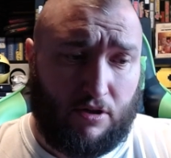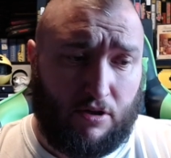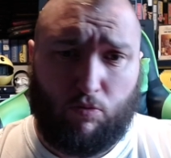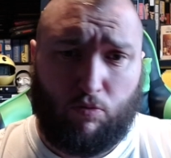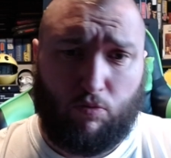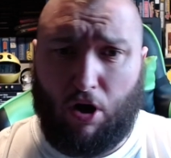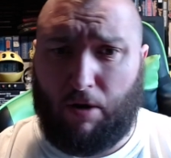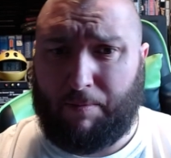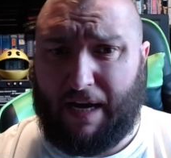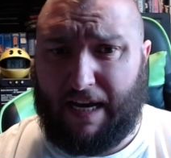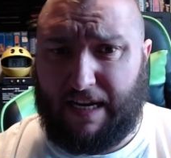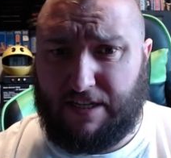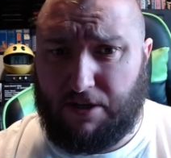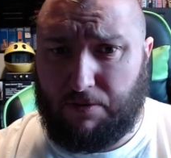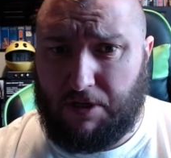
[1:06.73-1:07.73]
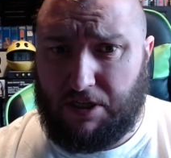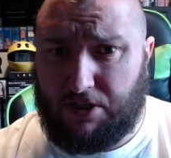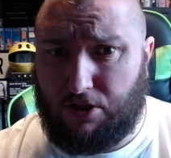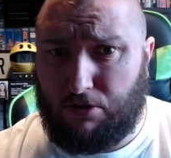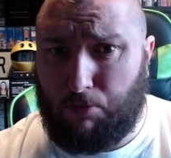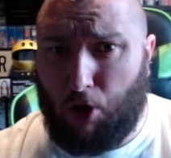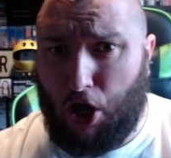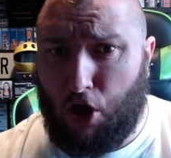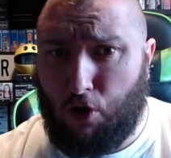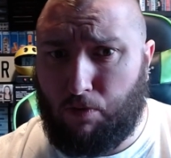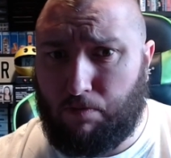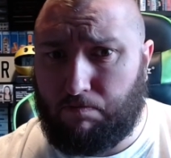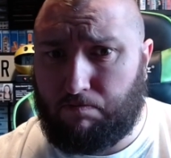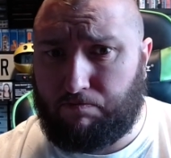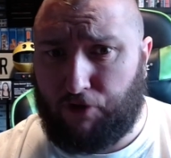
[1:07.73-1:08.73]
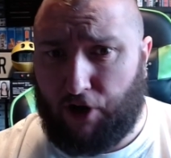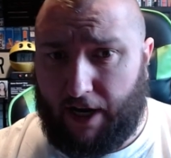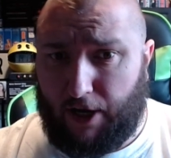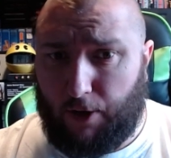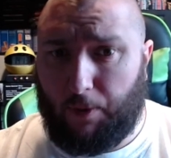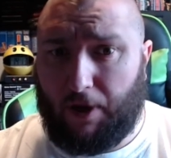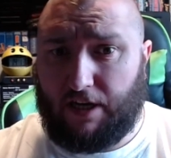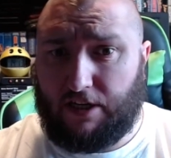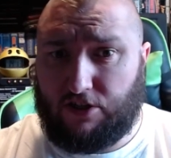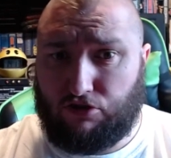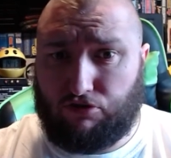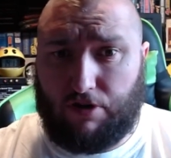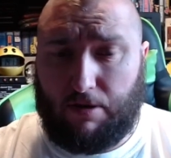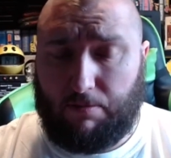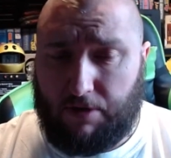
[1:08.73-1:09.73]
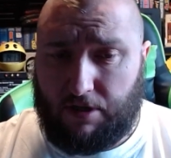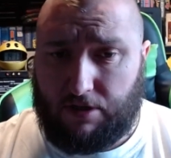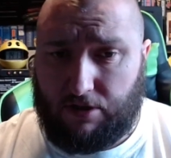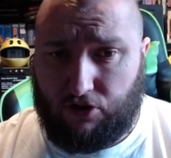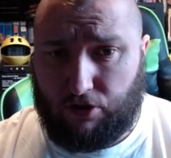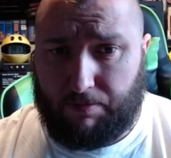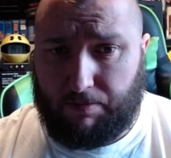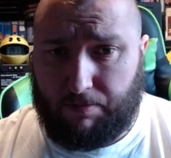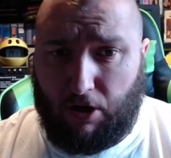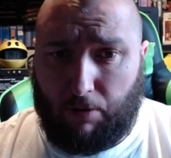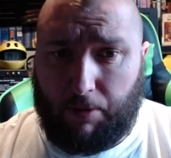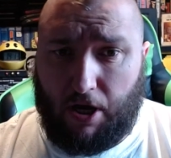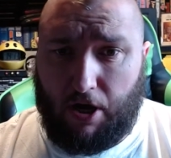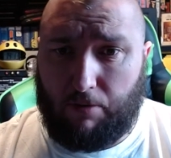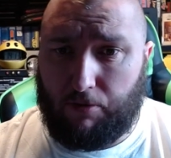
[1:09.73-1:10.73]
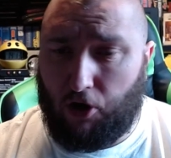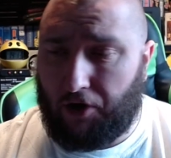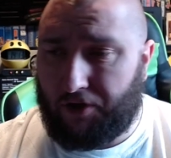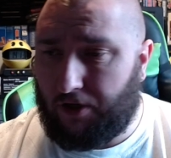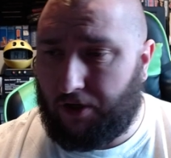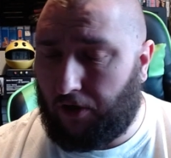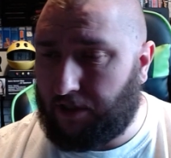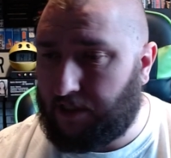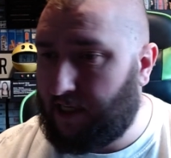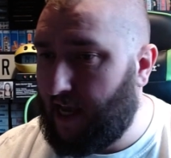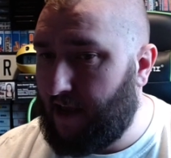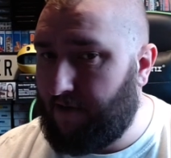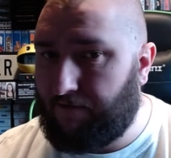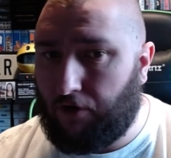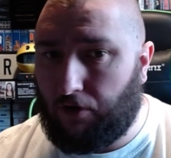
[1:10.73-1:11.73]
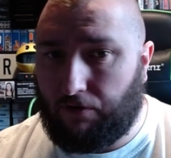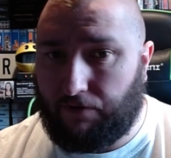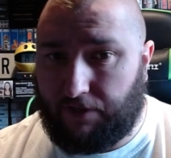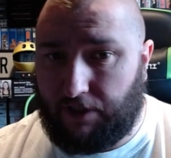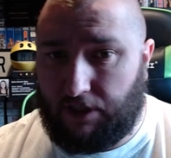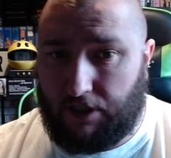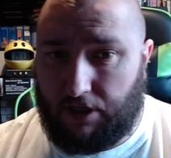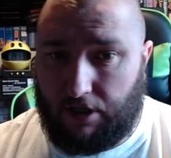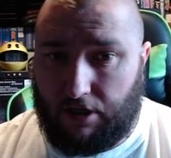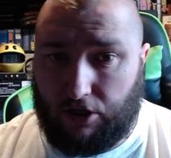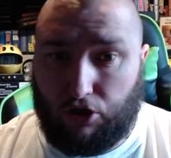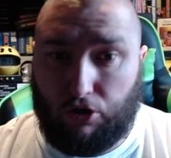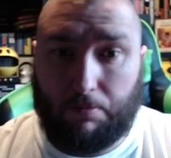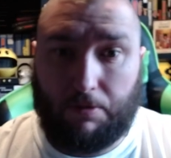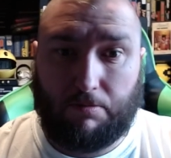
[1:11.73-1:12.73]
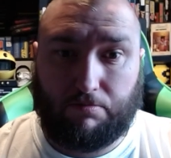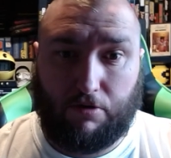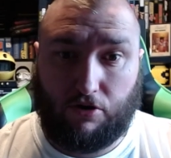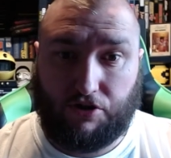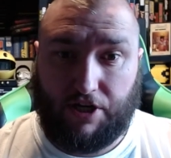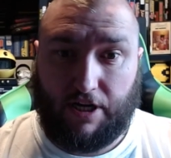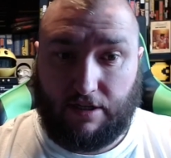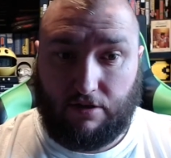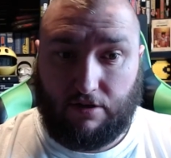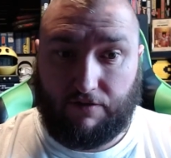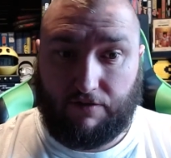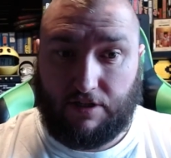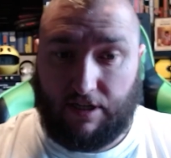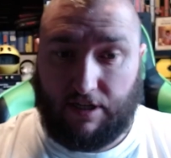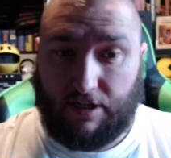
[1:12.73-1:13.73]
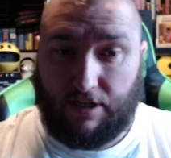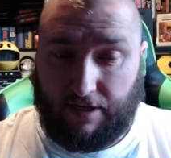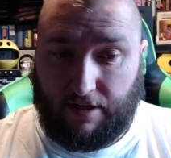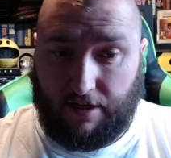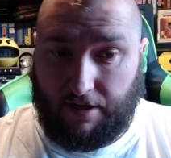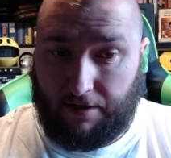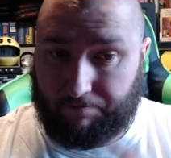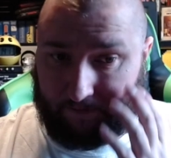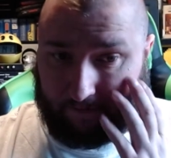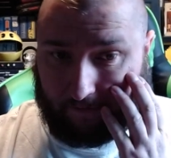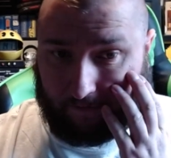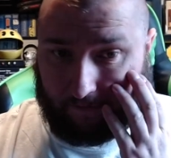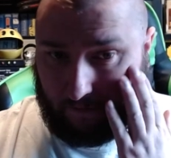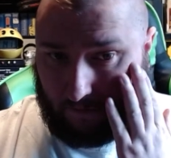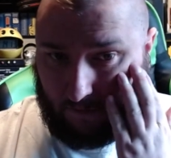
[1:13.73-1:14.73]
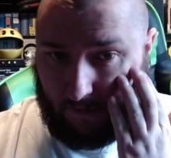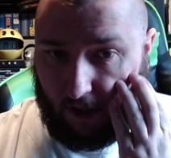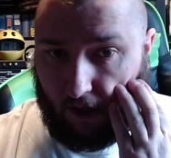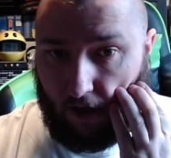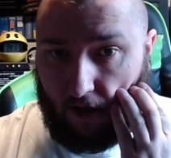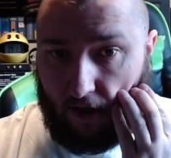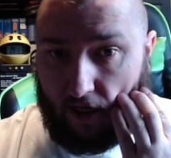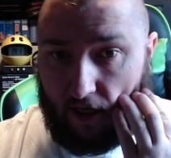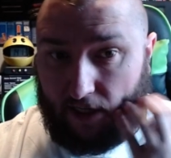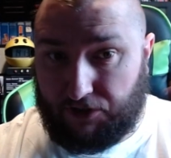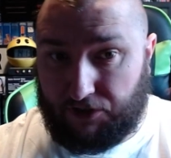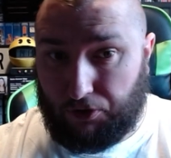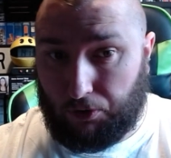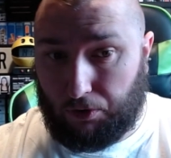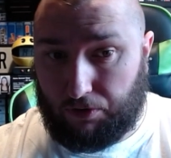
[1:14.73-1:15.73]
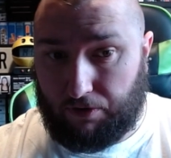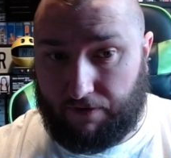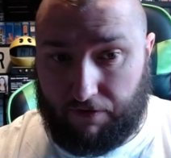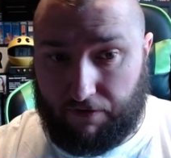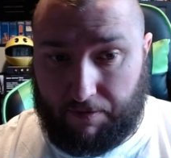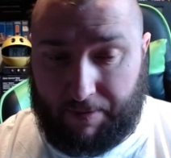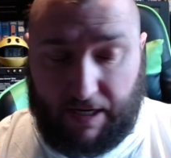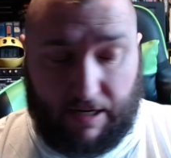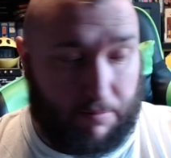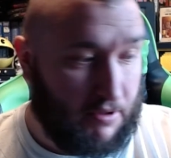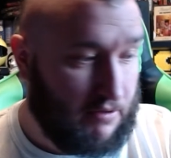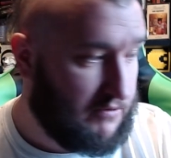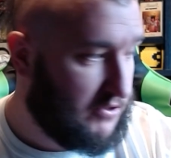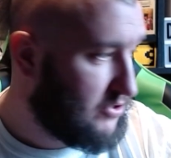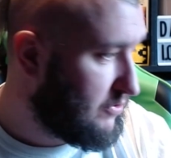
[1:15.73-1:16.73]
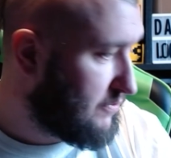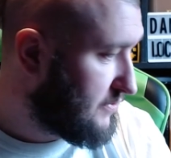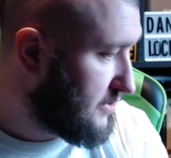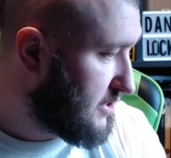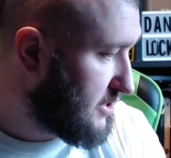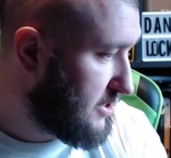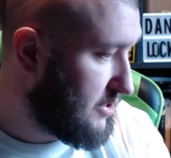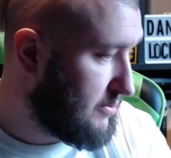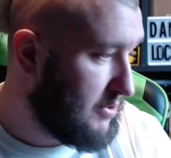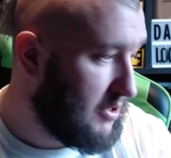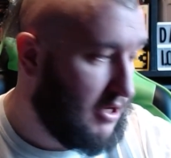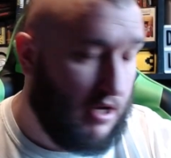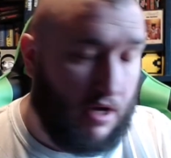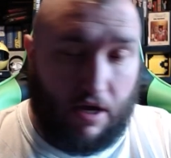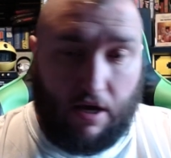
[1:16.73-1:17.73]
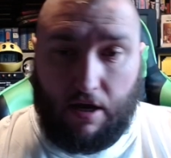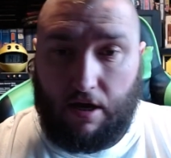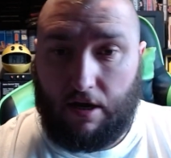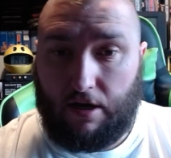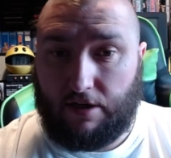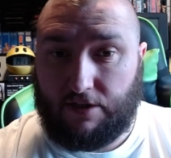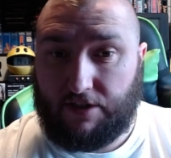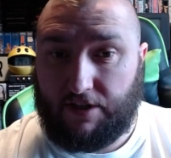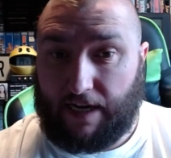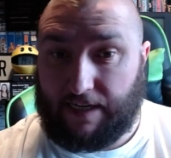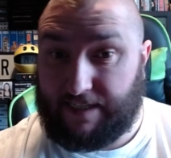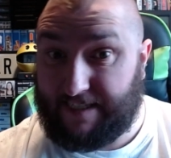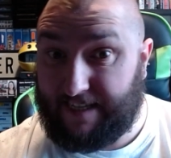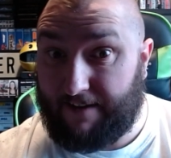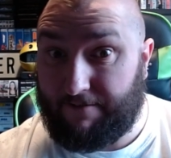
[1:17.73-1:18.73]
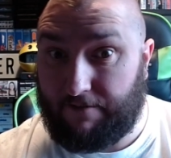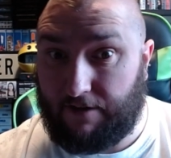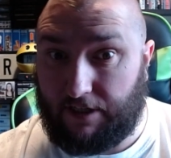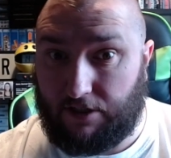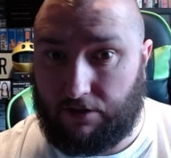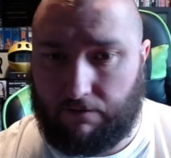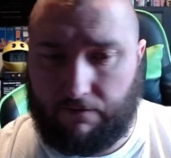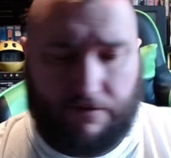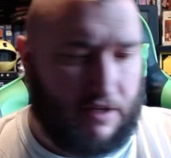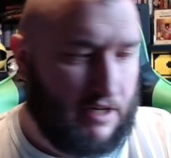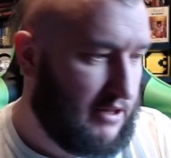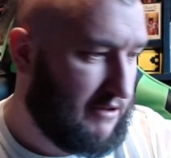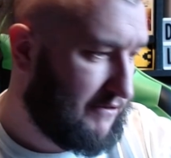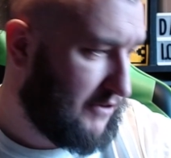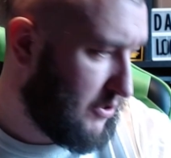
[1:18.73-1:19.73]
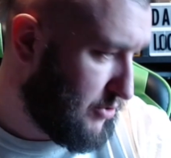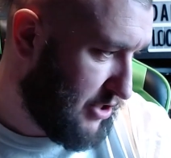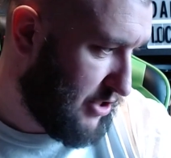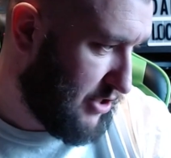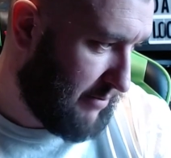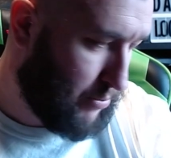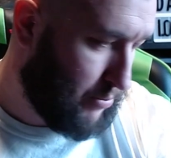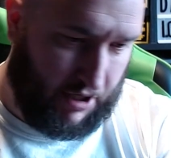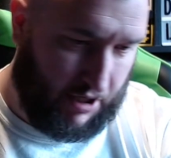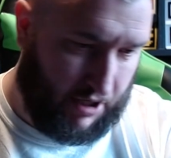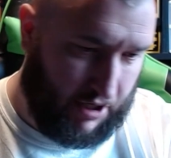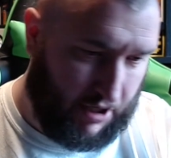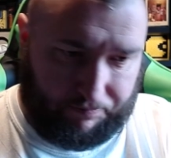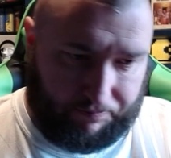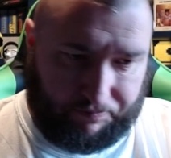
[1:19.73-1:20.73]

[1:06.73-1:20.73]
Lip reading: What I may do is do my own breakaway stream that's just me on my own, but I'd like to get involved in a couple of projects, obviously in talks with other people of stuff to do. So that's definitely something in the future, but